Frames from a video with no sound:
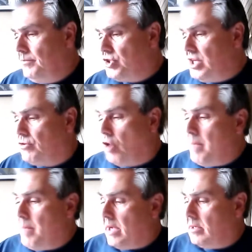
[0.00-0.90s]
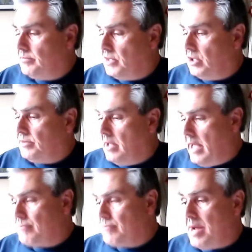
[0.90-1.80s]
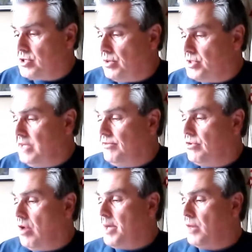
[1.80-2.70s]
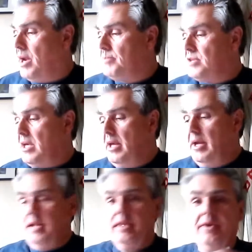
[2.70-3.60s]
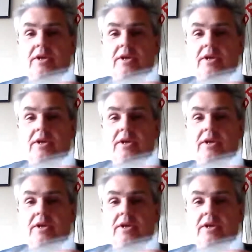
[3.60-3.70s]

Steve Gromek, Hamtramck's own Steve Gromek, went up to Larry